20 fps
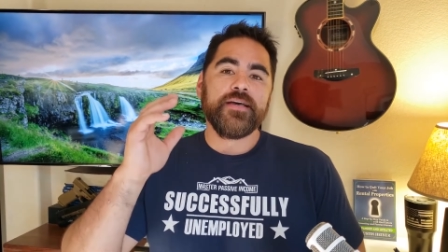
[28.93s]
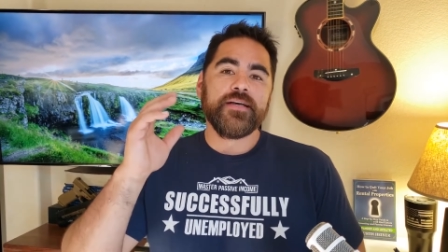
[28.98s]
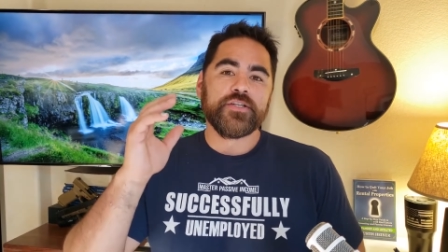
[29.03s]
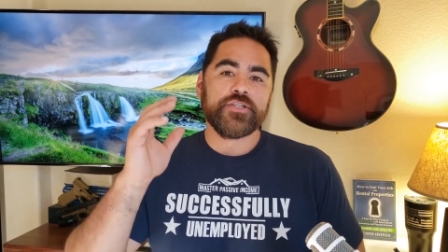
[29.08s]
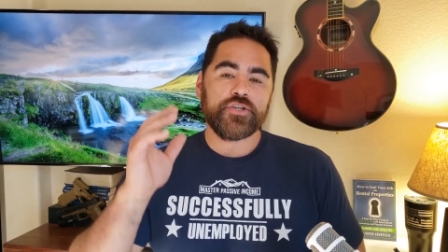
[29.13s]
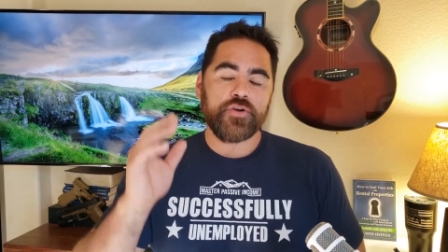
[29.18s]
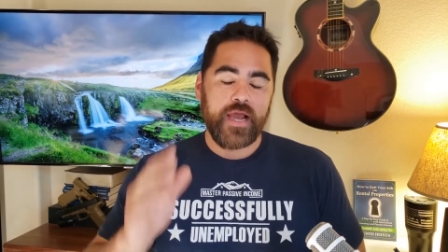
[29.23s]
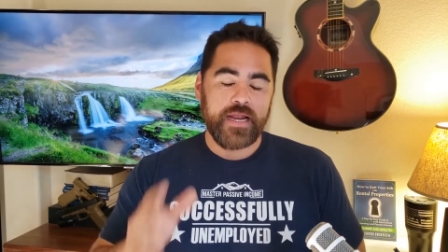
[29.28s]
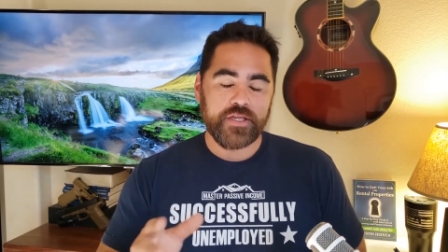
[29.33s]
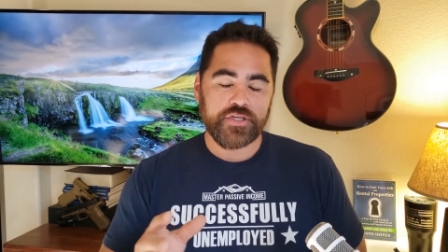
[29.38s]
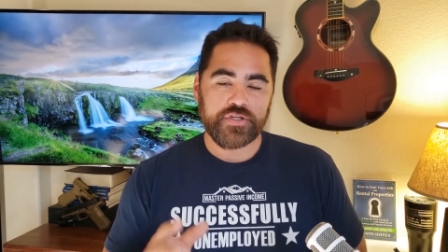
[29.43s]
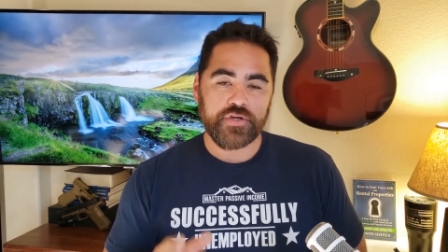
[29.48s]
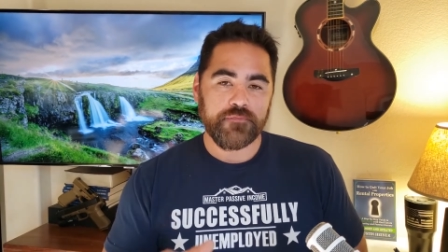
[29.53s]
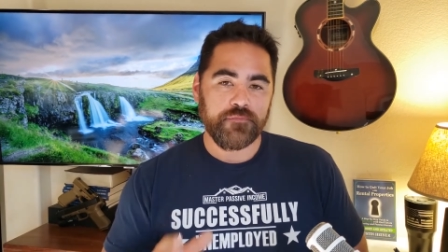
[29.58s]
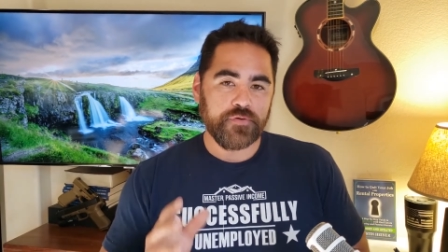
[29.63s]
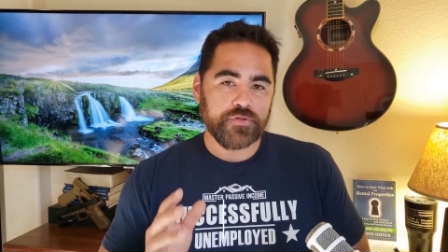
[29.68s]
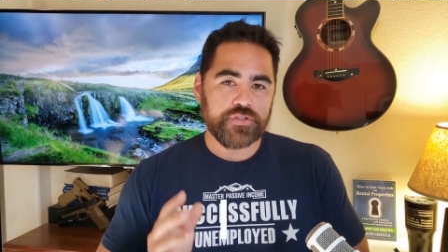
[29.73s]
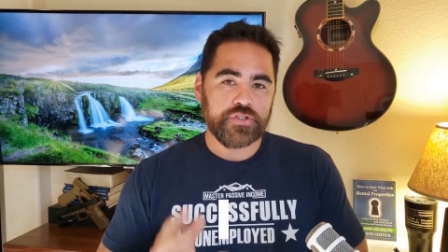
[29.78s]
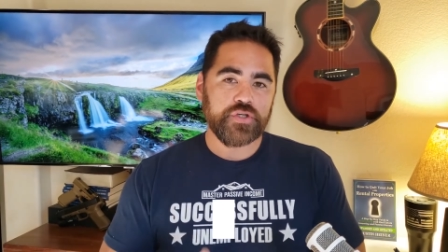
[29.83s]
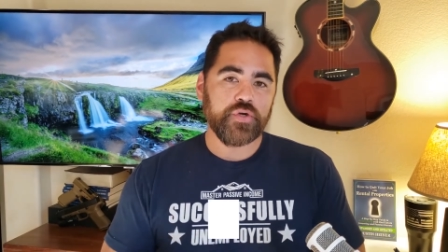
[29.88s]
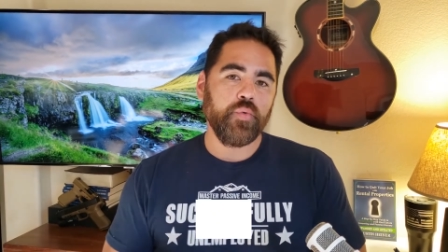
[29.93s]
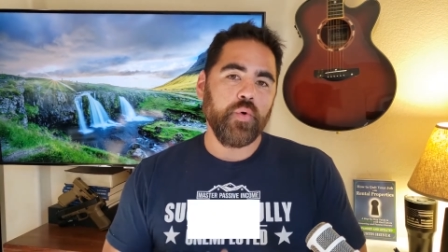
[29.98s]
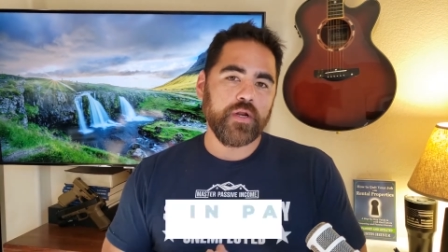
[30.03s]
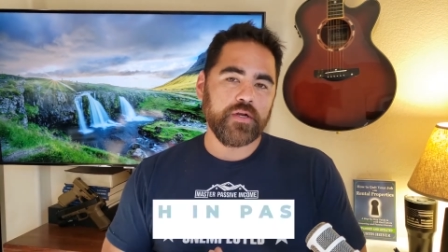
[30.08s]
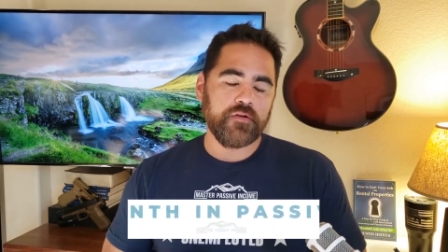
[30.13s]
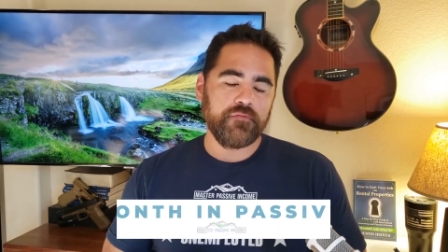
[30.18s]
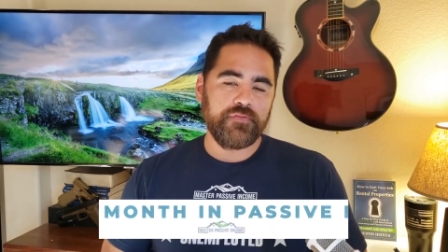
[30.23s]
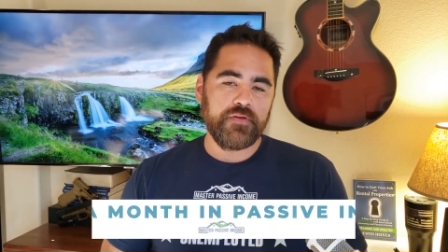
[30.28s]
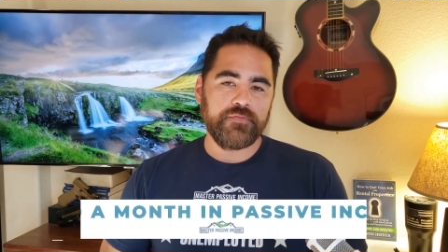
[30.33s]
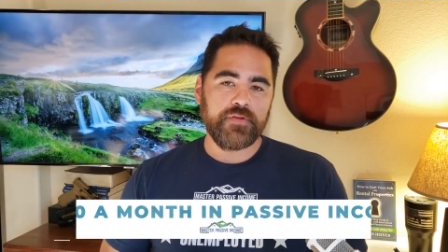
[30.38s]
try to shoot for
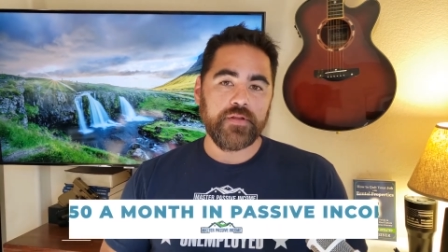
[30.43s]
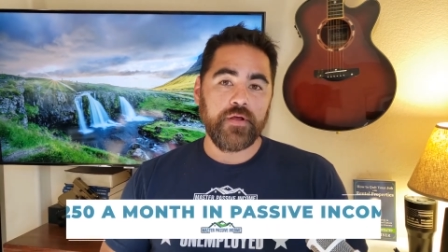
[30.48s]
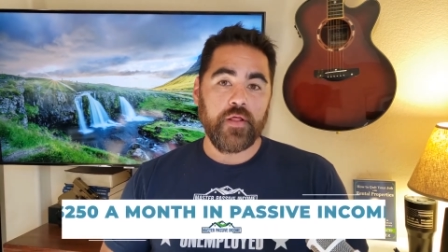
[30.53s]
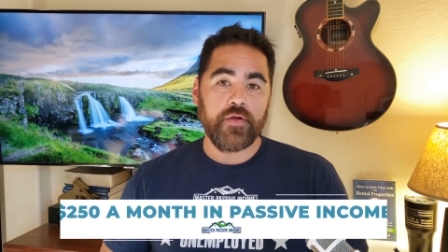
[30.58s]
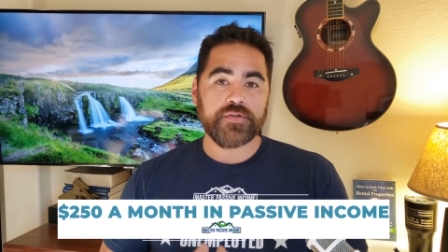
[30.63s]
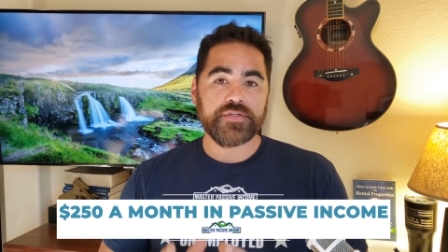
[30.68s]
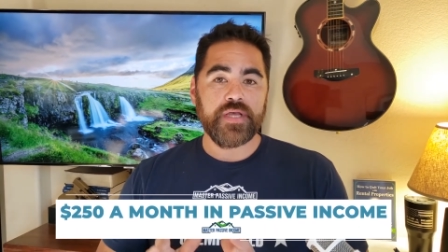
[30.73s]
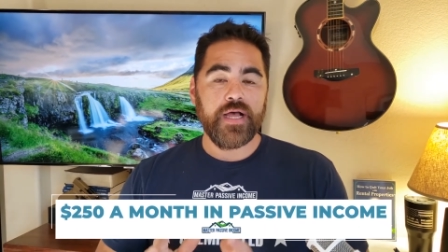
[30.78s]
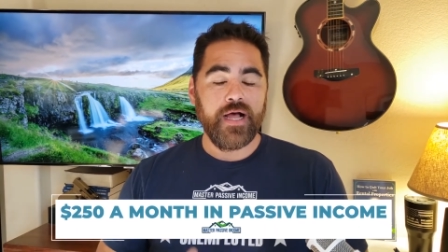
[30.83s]
$250